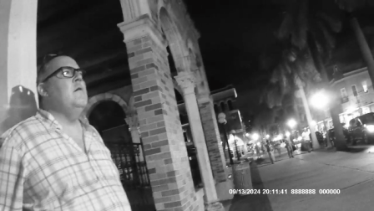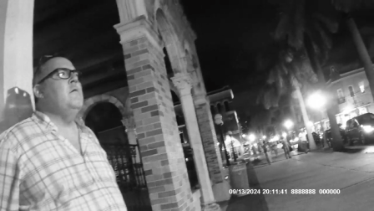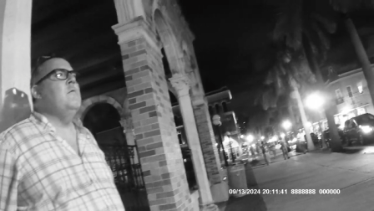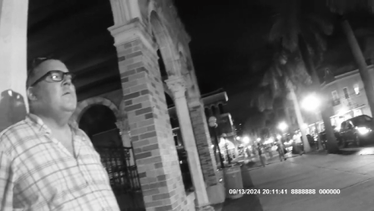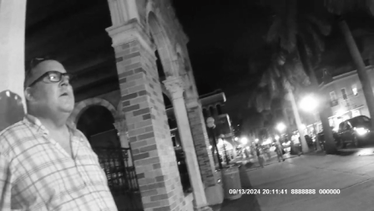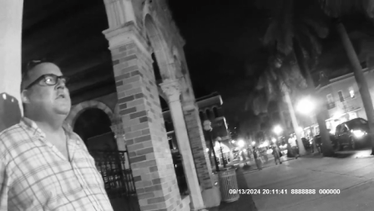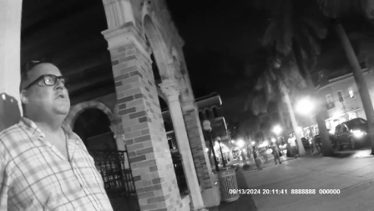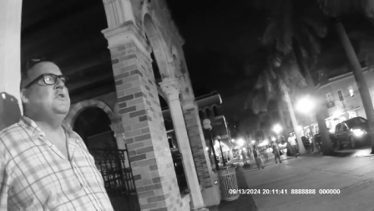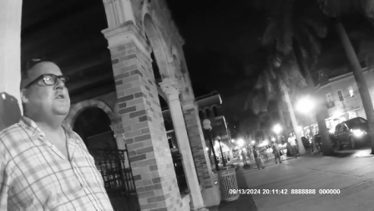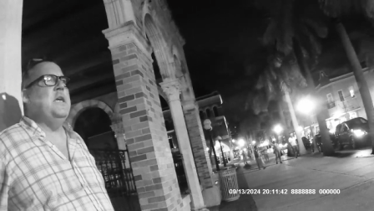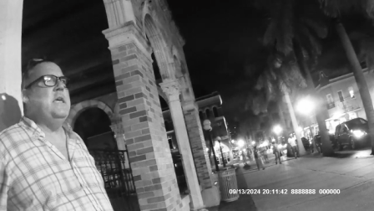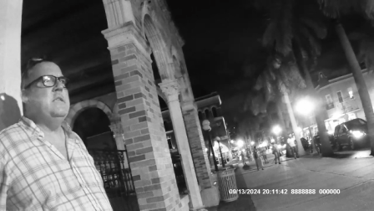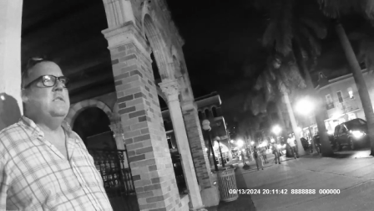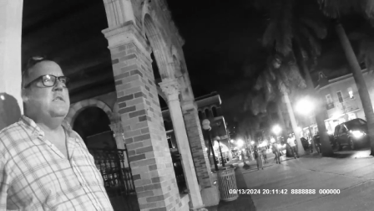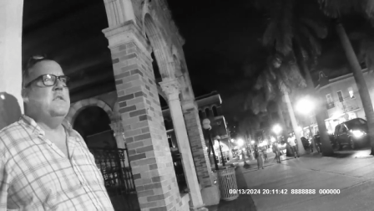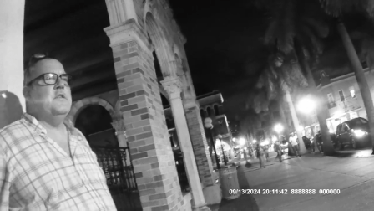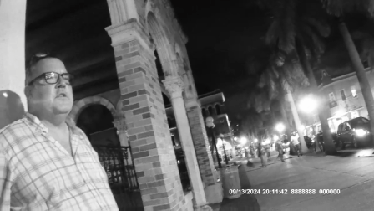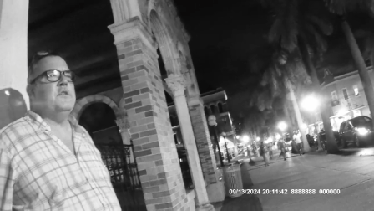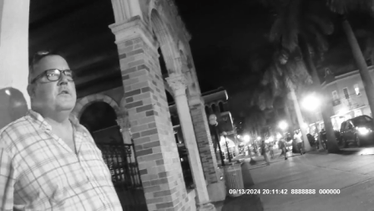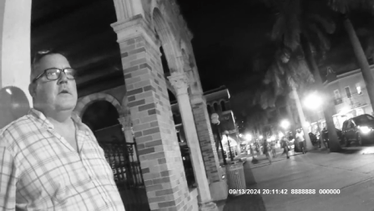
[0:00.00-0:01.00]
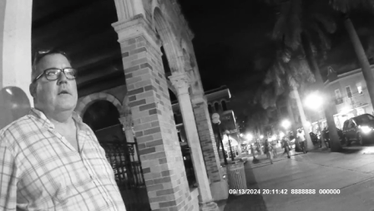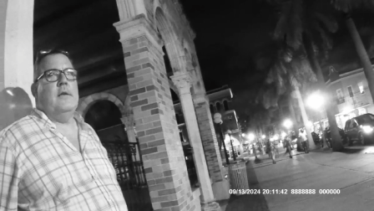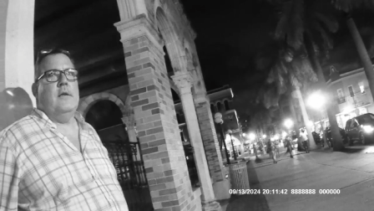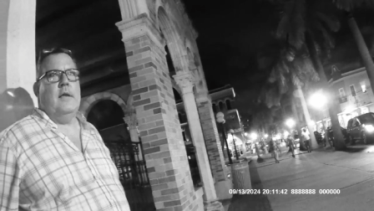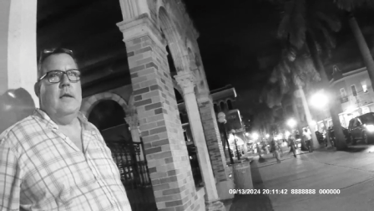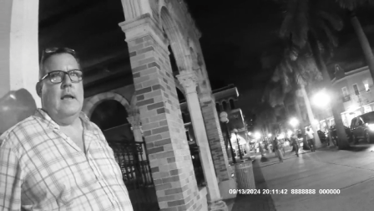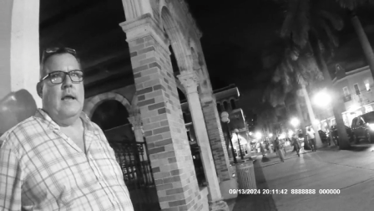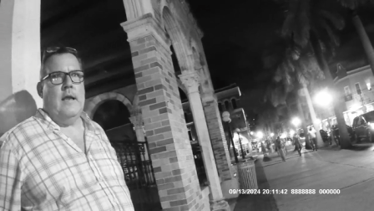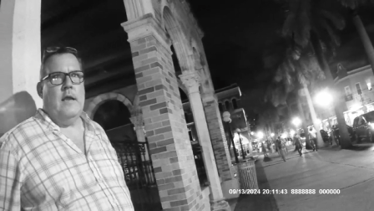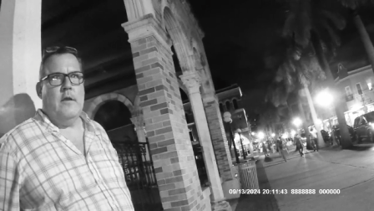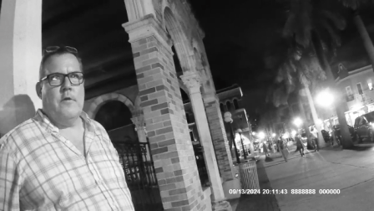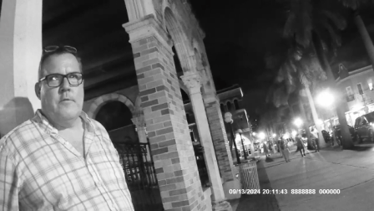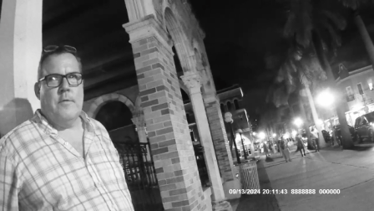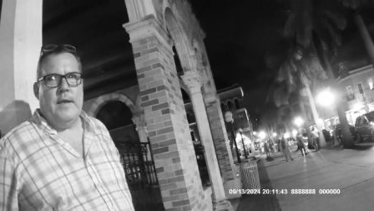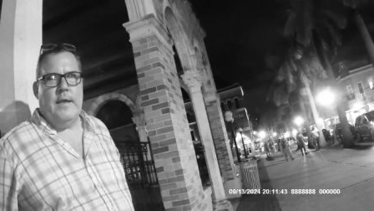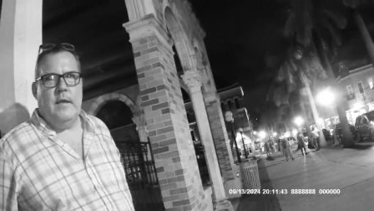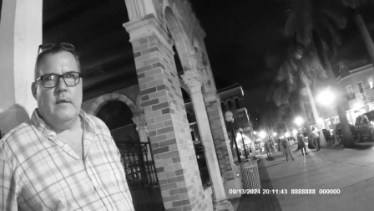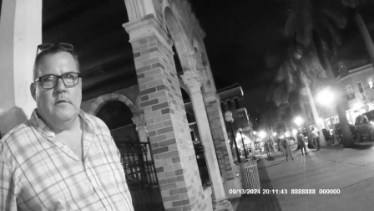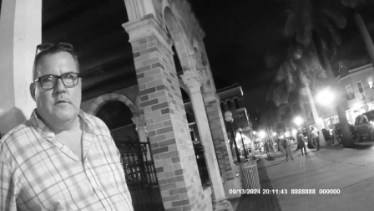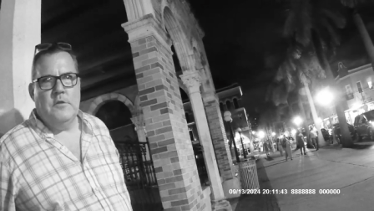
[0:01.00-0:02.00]
When Jesus, and I
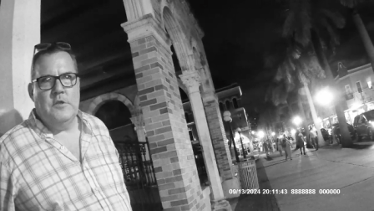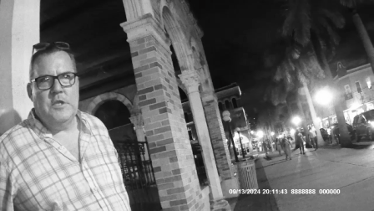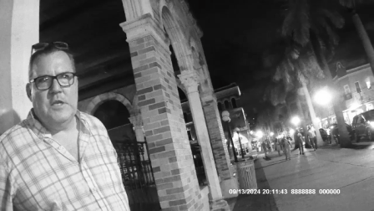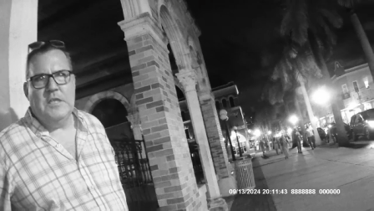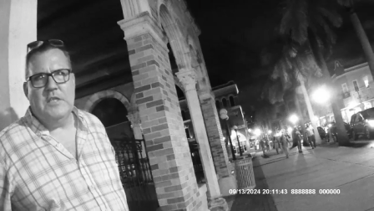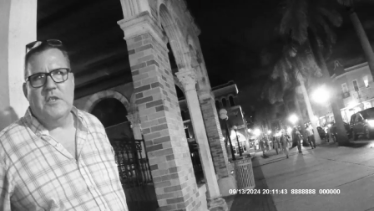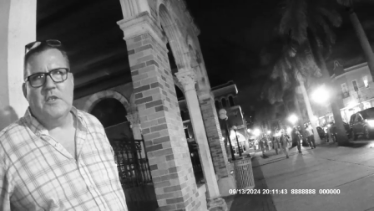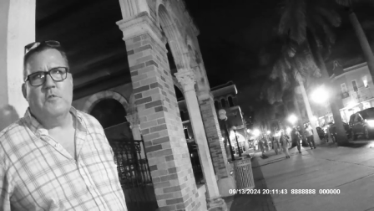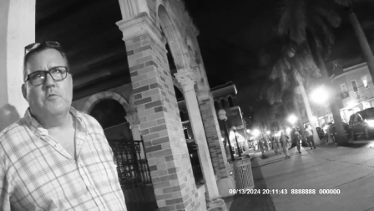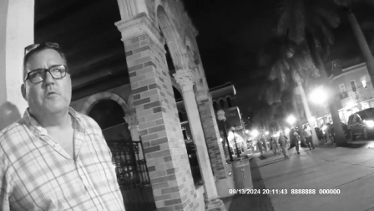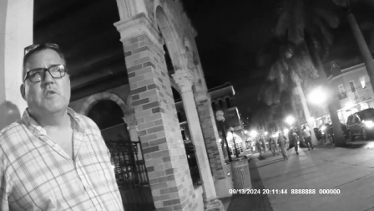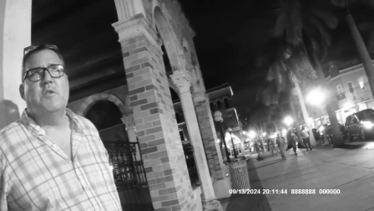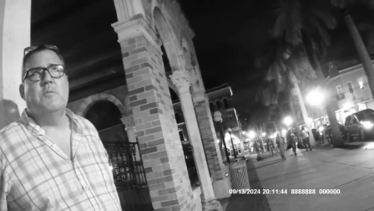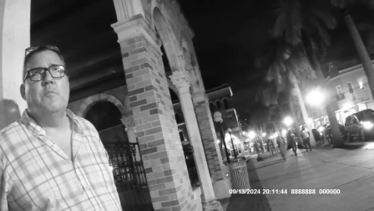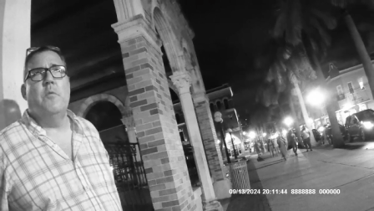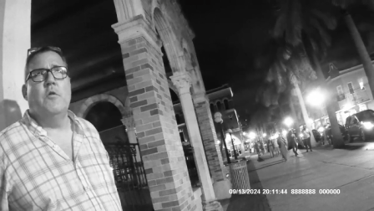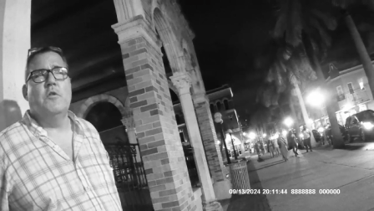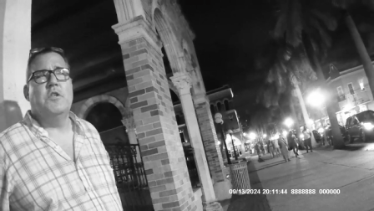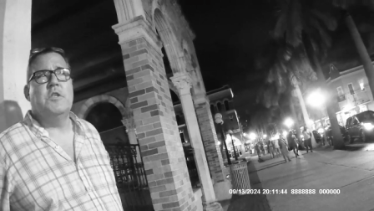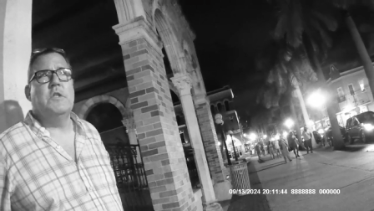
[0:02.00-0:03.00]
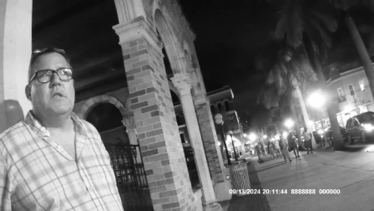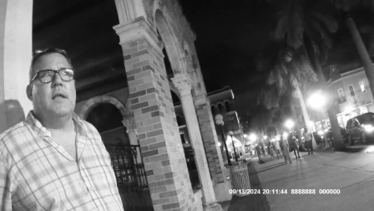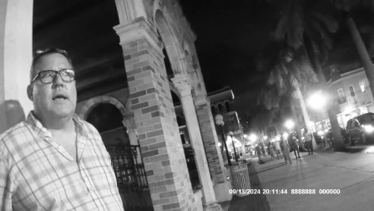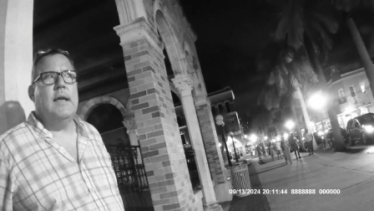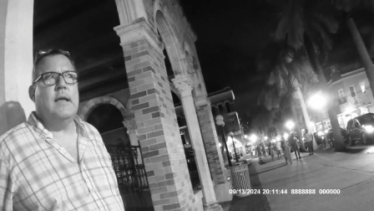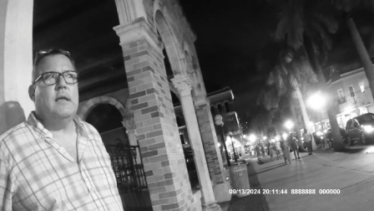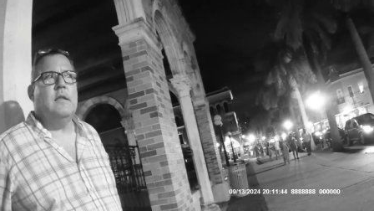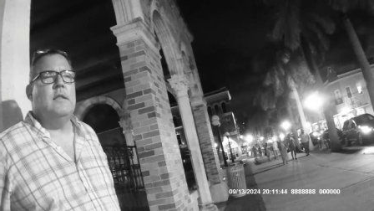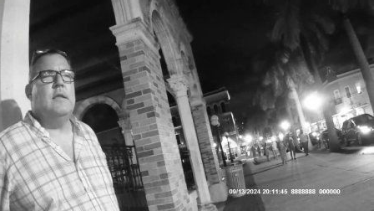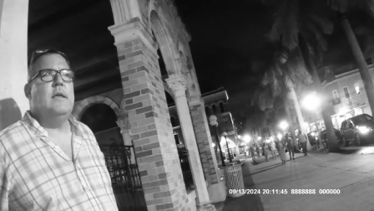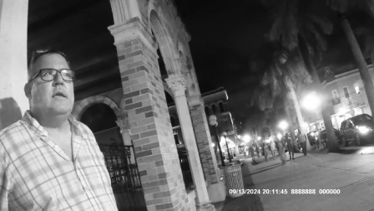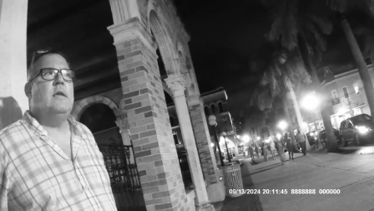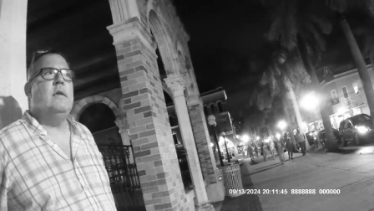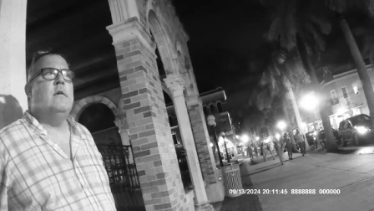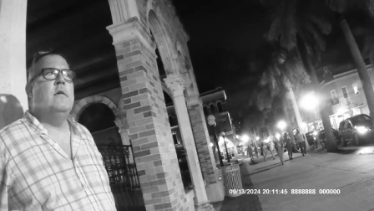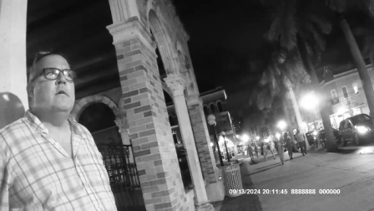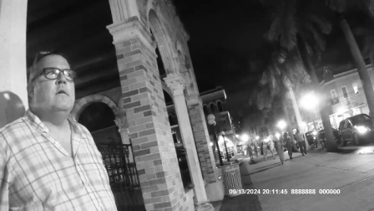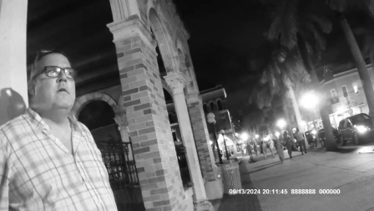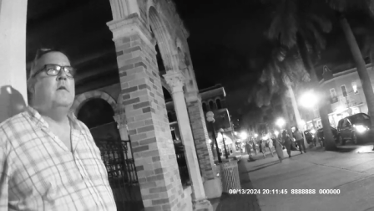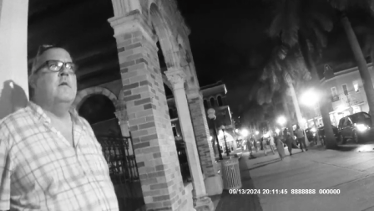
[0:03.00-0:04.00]
agree, Jesus was most likely
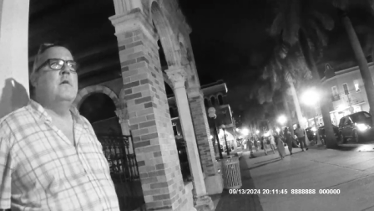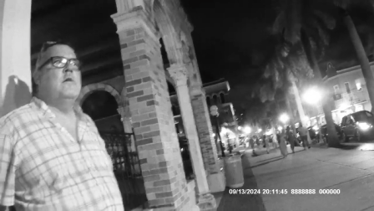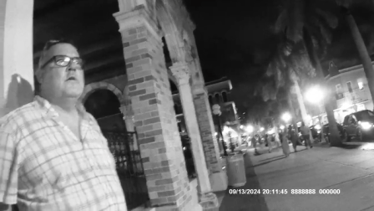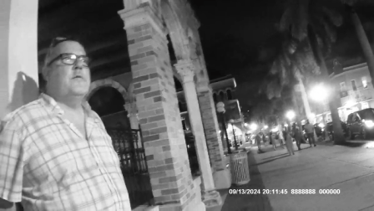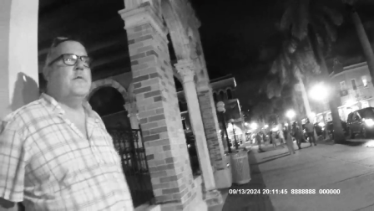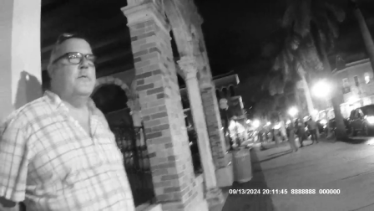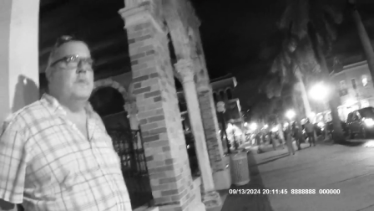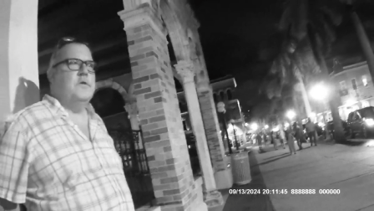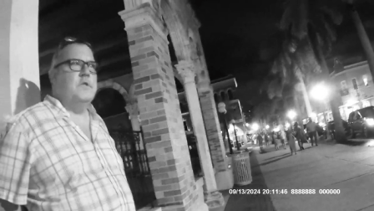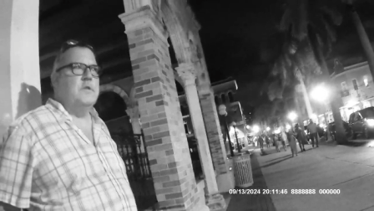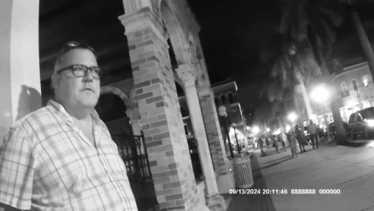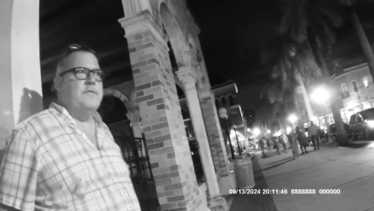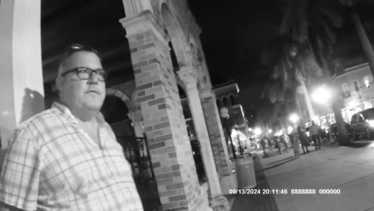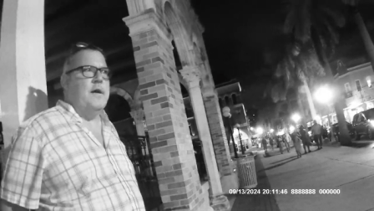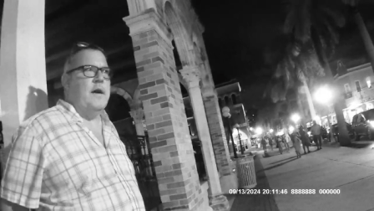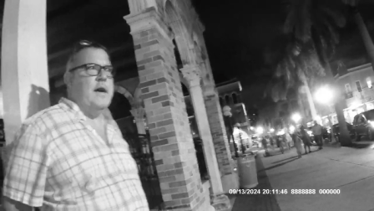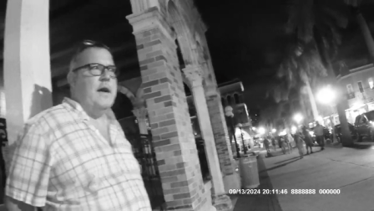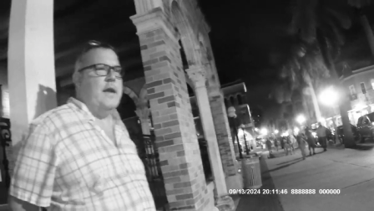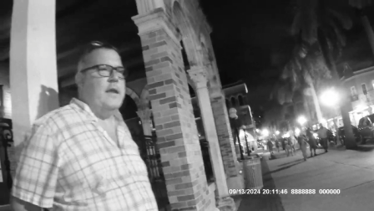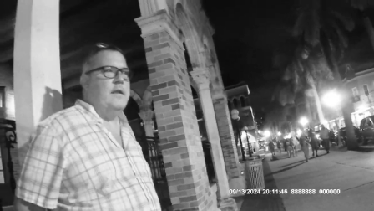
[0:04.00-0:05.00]
crucified.